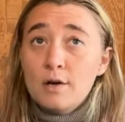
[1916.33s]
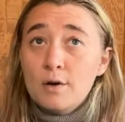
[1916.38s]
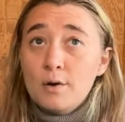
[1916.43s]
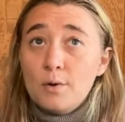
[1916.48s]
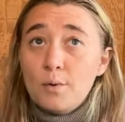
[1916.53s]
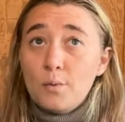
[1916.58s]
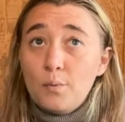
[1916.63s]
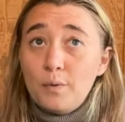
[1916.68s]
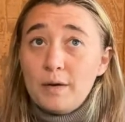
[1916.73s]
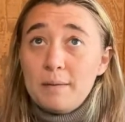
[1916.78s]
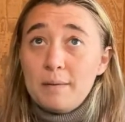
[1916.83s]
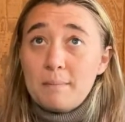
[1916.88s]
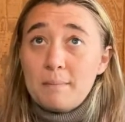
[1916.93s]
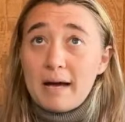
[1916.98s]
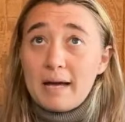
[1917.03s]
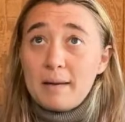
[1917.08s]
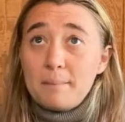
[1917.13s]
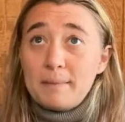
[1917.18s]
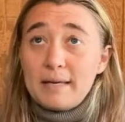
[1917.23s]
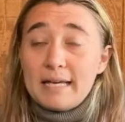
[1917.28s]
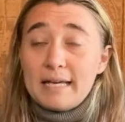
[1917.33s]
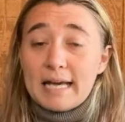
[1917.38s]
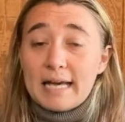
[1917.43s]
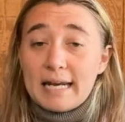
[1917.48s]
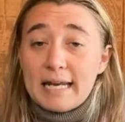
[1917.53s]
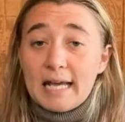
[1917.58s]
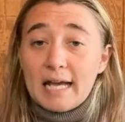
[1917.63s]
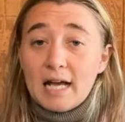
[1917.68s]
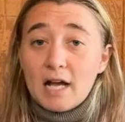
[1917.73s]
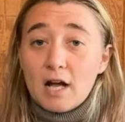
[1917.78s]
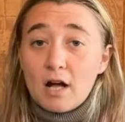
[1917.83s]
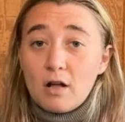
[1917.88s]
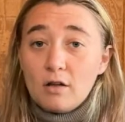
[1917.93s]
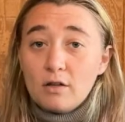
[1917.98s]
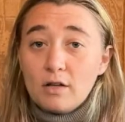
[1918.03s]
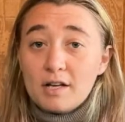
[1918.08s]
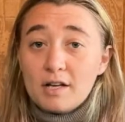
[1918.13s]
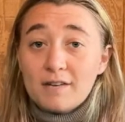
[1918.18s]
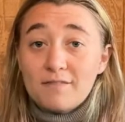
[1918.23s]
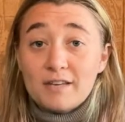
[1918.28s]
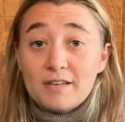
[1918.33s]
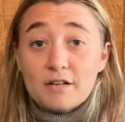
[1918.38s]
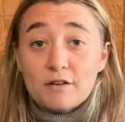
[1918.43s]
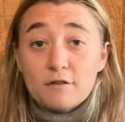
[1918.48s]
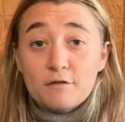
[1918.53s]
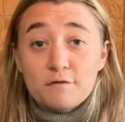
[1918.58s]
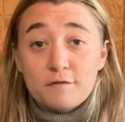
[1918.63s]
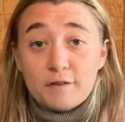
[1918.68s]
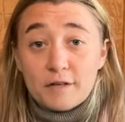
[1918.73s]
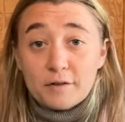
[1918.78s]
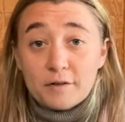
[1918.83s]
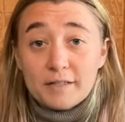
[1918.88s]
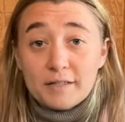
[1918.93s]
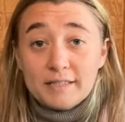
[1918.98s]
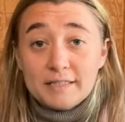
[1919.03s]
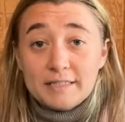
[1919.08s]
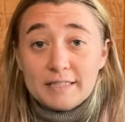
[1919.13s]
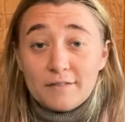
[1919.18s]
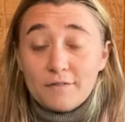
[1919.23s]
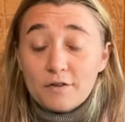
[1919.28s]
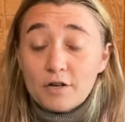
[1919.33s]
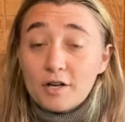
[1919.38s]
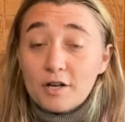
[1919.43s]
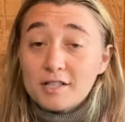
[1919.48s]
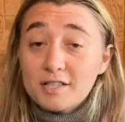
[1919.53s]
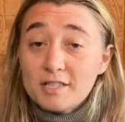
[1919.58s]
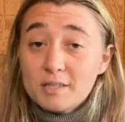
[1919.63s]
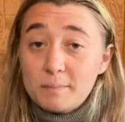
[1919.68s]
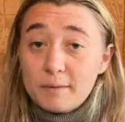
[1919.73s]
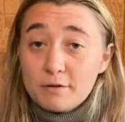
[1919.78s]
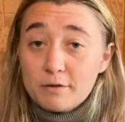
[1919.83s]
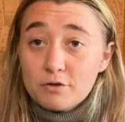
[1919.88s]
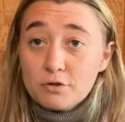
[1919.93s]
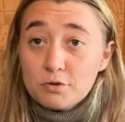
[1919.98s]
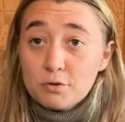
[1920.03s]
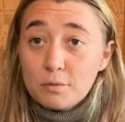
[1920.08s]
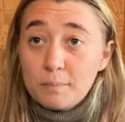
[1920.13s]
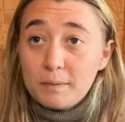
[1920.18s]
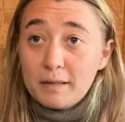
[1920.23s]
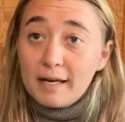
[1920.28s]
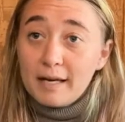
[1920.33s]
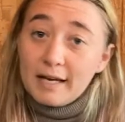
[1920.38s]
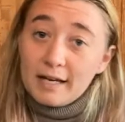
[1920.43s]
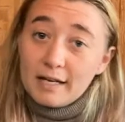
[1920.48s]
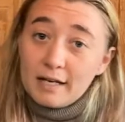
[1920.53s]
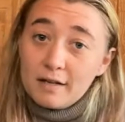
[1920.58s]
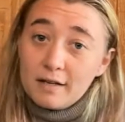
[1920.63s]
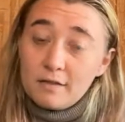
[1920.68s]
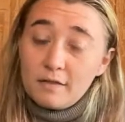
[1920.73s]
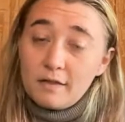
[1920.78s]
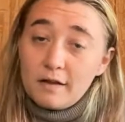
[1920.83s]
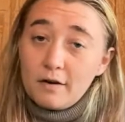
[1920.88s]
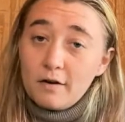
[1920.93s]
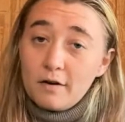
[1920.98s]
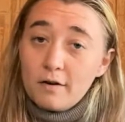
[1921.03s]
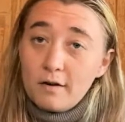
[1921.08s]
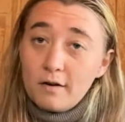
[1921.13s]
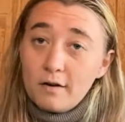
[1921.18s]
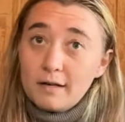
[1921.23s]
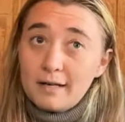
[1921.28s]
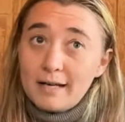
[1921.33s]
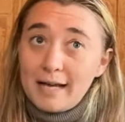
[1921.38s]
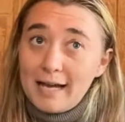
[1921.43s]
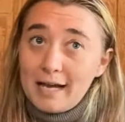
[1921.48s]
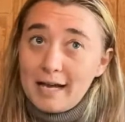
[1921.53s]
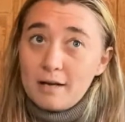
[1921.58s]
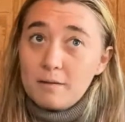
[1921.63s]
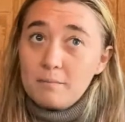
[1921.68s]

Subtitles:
We might be getting a lot of interference, even on a spiritual plane. There can